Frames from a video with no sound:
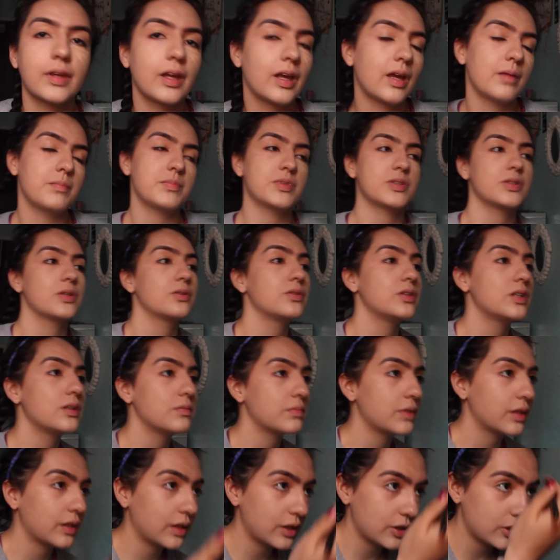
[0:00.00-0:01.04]
I'm so dumb.
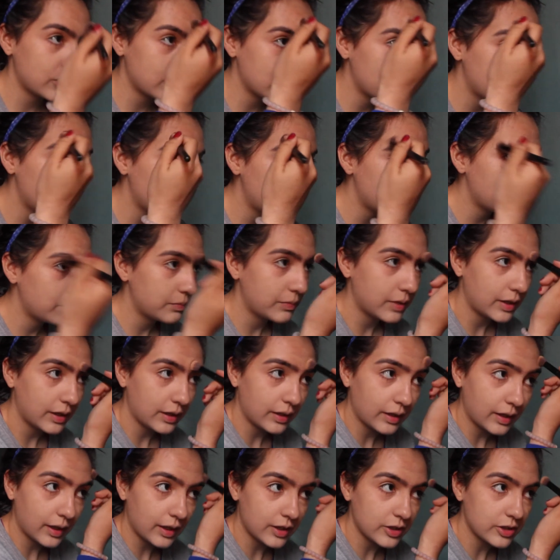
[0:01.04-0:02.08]
Like I should have done my
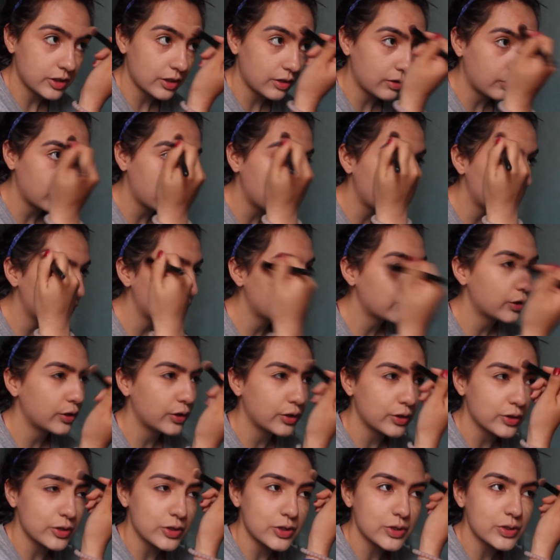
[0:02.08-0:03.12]
eyeshadow
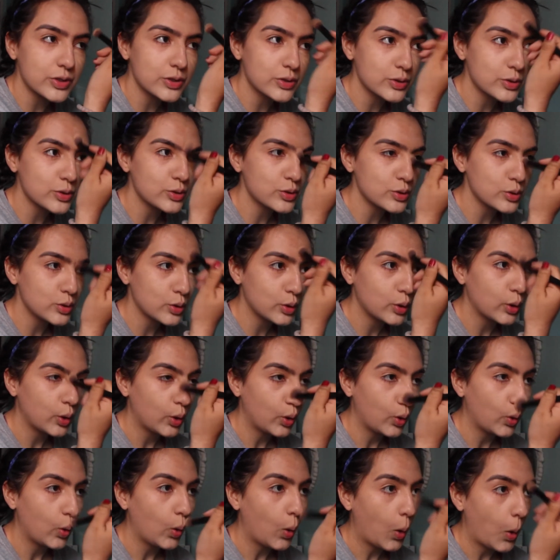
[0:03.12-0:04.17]
first,
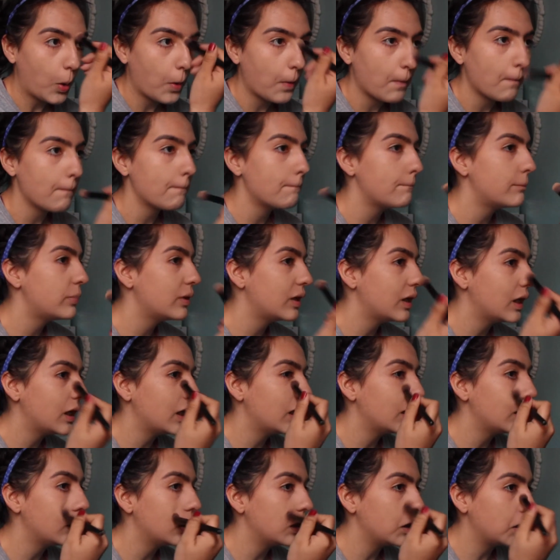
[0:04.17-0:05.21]

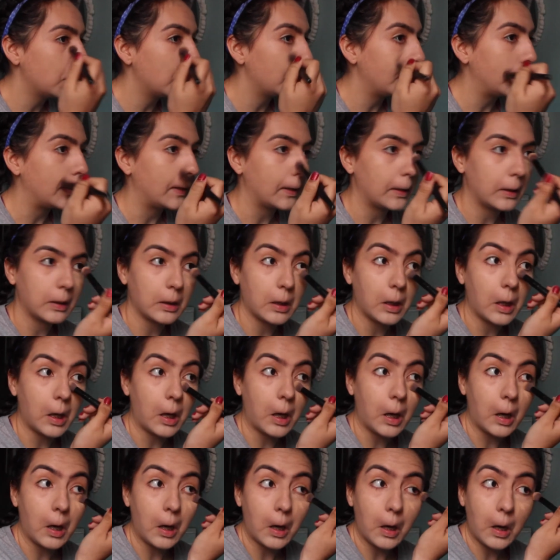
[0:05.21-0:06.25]
but like
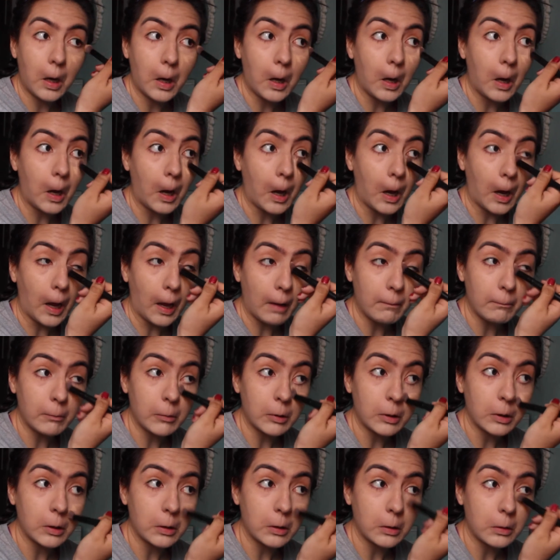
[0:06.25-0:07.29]
I'm
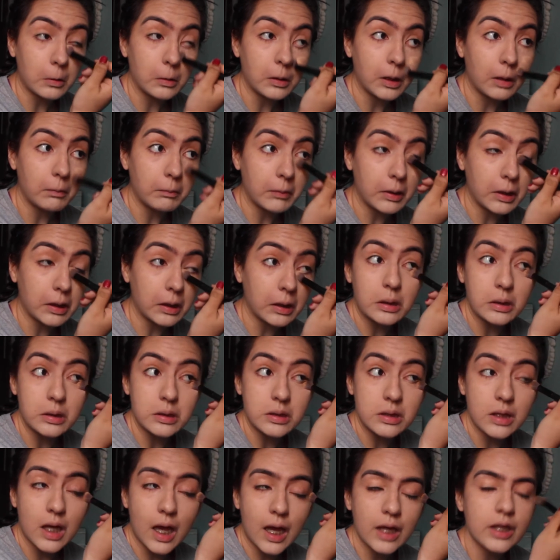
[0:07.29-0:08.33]
a little dummy.
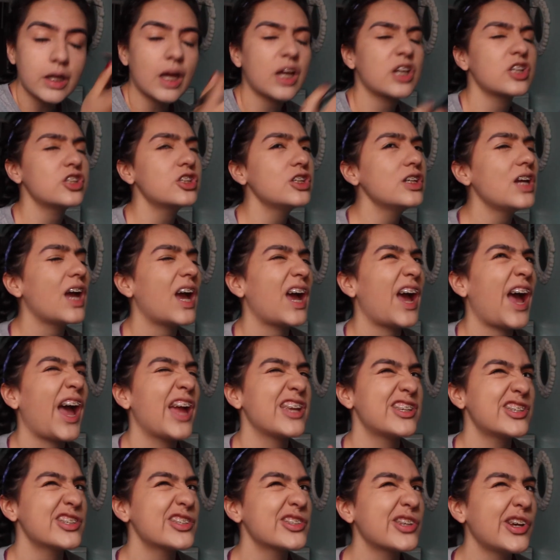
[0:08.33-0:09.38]
I actually I
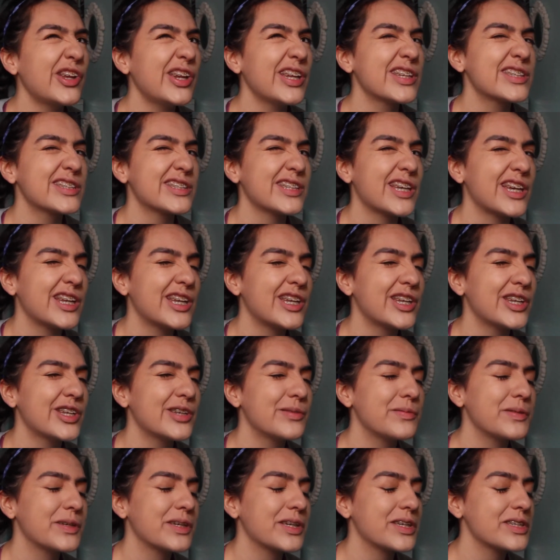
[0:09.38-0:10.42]
just got excited
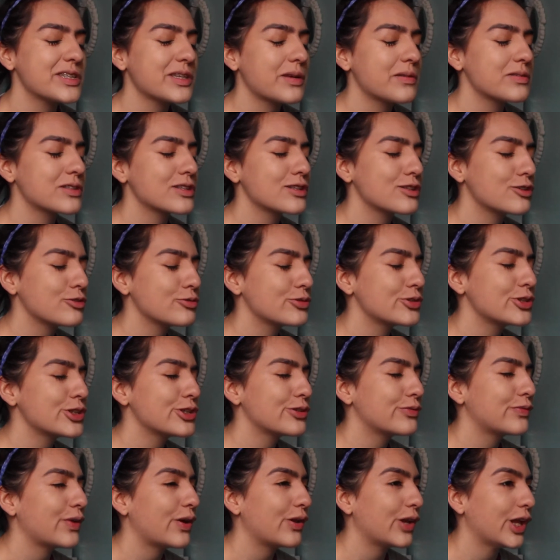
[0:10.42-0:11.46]
because I was gonna use the
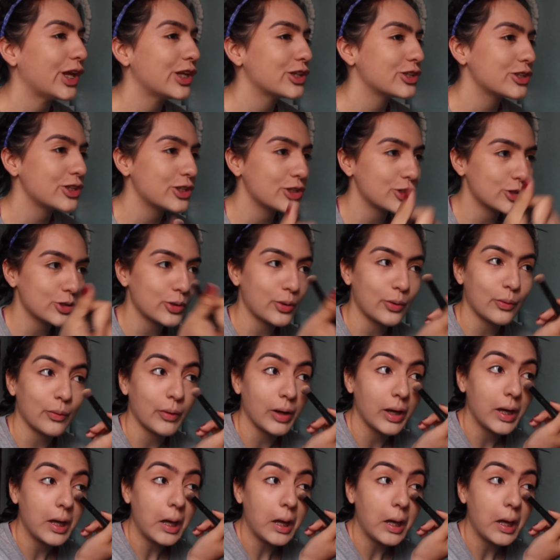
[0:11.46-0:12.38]
foundation, so